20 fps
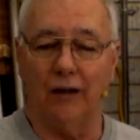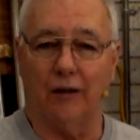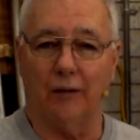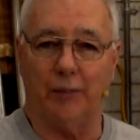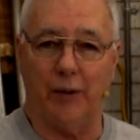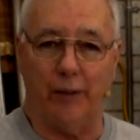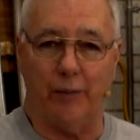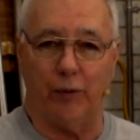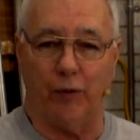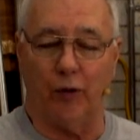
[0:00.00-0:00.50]

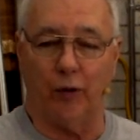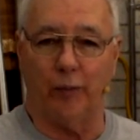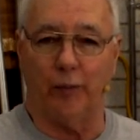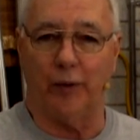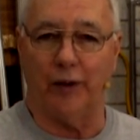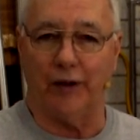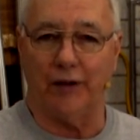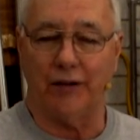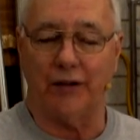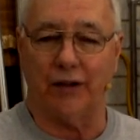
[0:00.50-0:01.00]
people,
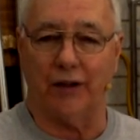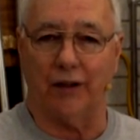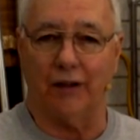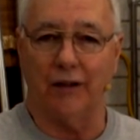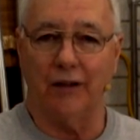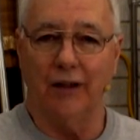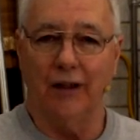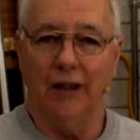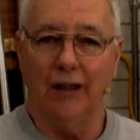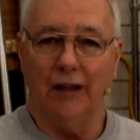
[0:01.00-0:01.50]
but
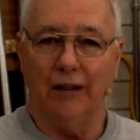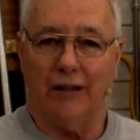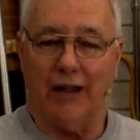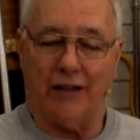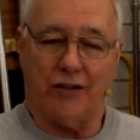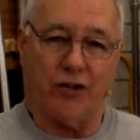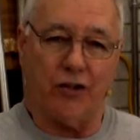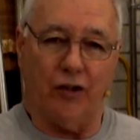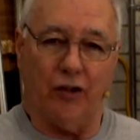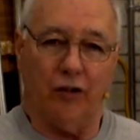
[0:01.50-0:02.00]

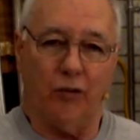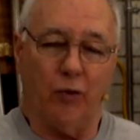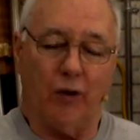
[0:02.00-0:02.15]
that's good.